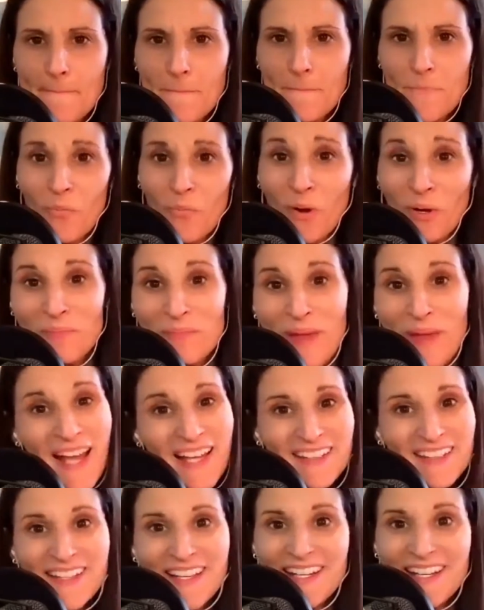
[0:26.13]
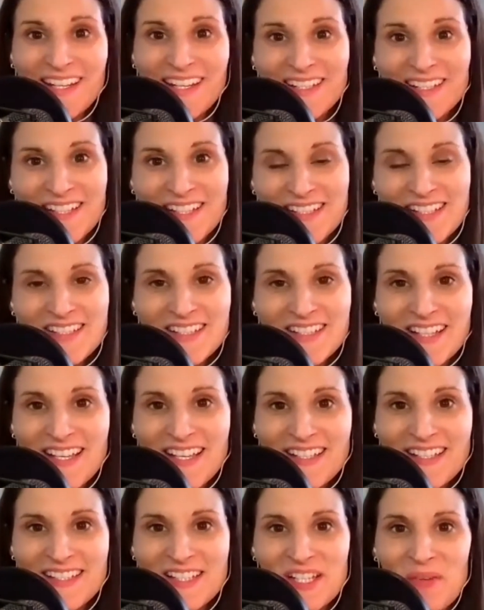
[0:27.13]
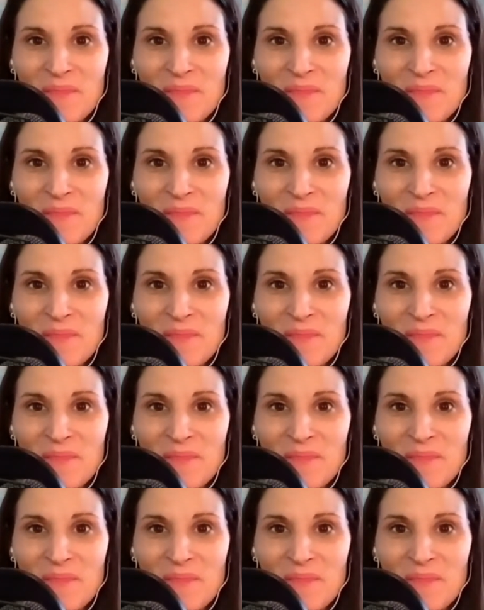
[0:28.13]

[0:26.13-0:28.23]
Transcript: Welcome back, ladies. This is Liz.